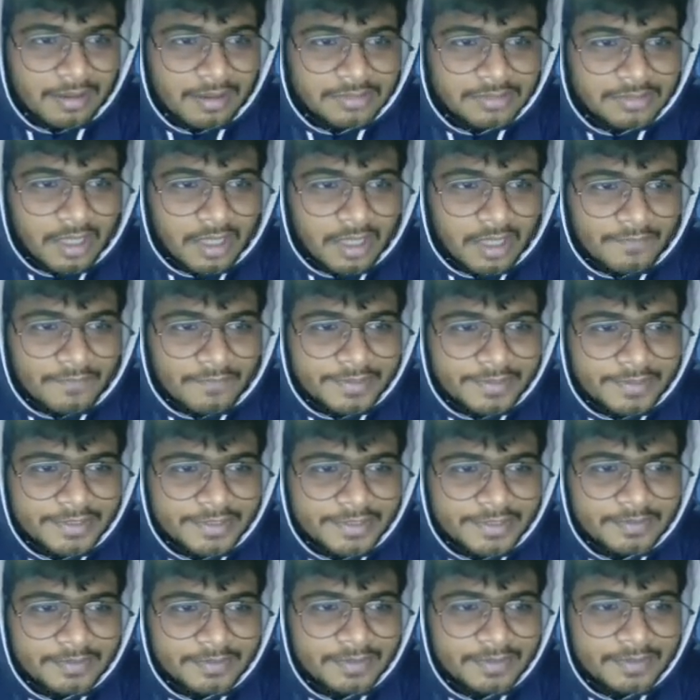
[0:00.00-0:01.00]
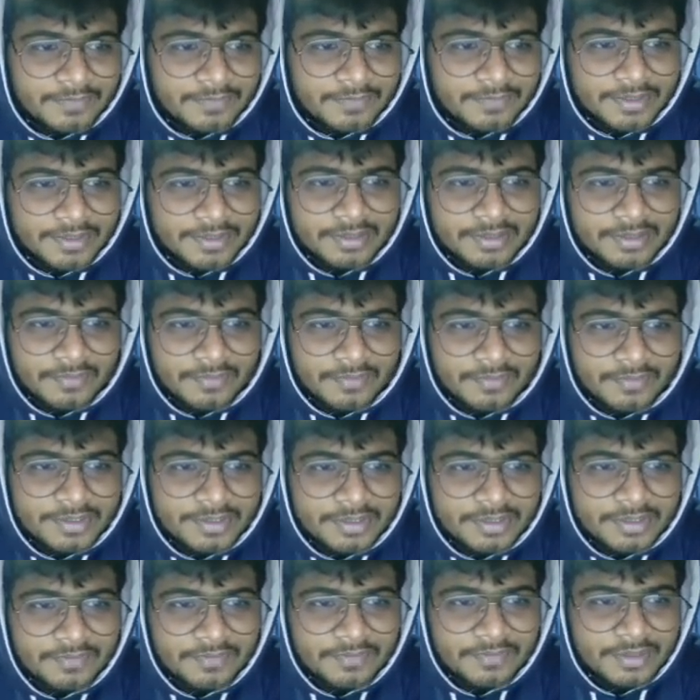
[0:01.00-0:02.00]
After this has been finished, after this is
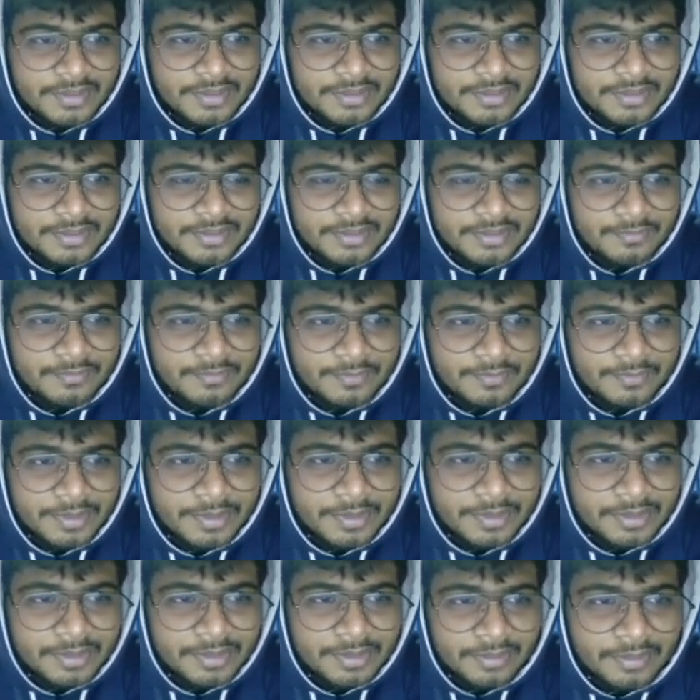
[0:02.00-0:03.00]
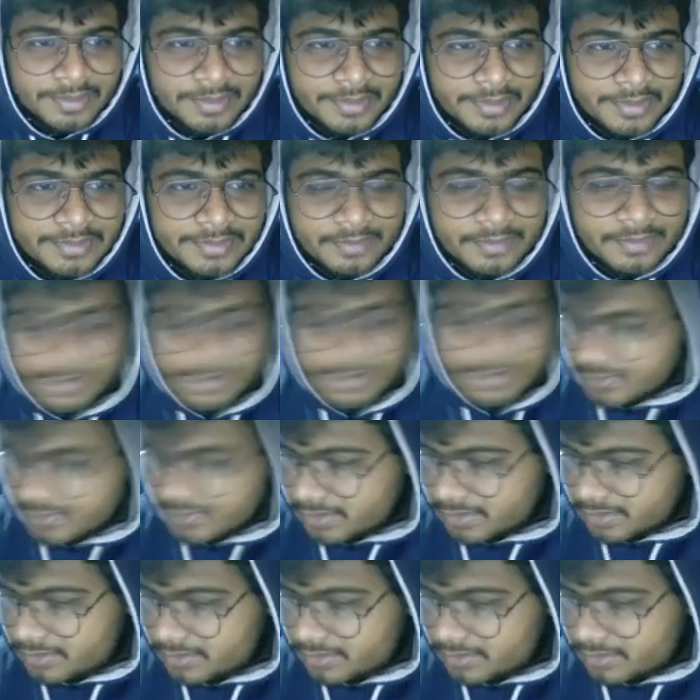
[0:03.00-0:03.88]
finished, this b. Okay, this b is finished.